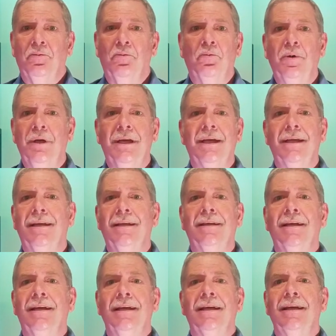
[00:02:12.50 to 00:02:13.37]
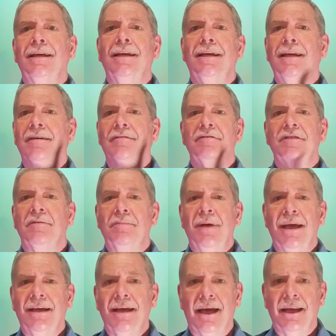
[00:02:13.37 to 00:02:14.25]
we can give to
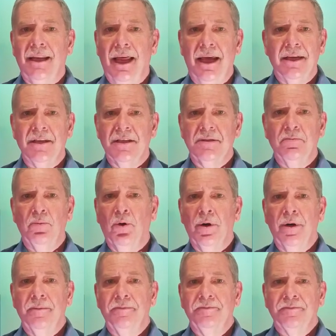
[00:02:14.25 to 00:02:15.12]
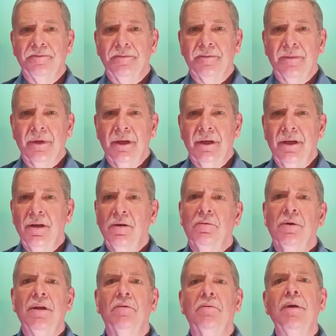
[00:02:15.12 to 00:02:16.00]
make God like us more.
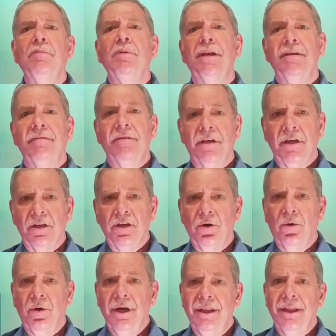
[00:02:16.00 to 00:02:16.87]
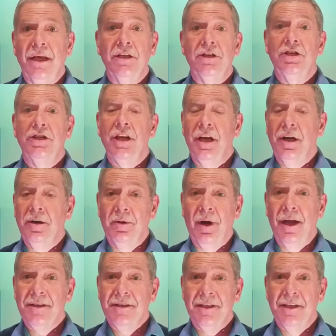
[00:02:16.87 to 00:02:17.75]
We believe at Concordia that
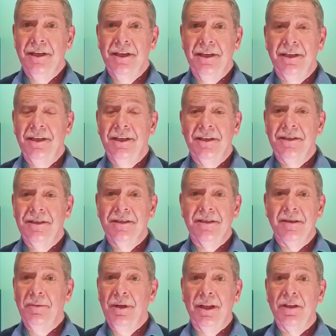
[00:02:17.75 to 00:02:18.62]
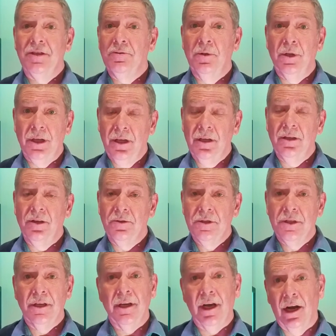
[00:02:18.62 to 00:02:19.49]
generosity is something that's really close
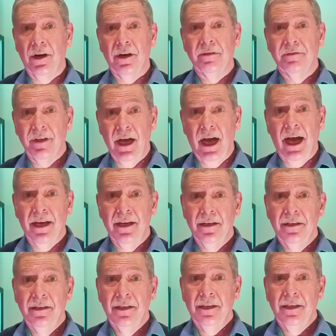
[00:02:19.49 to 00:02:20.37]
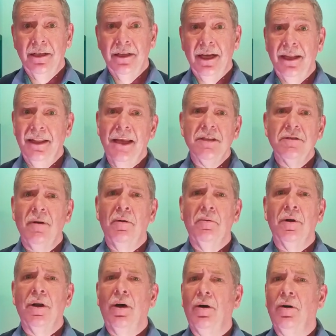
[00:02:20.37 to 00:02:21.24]
to the heart of God. And that's why I
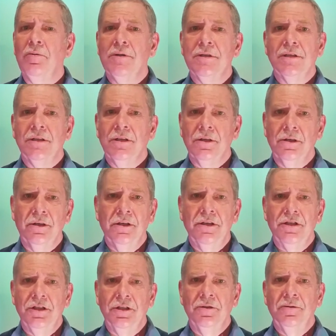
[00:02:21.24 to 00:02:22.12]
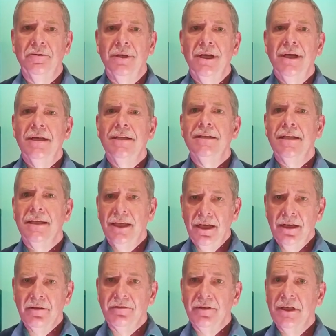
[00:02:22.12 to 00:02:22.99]
want to always encourage you to
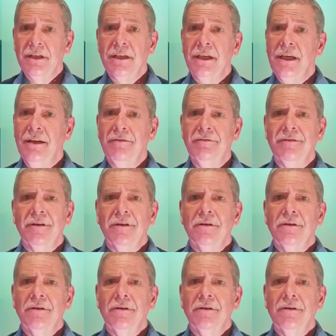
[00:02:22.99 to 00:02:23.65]
give, and to give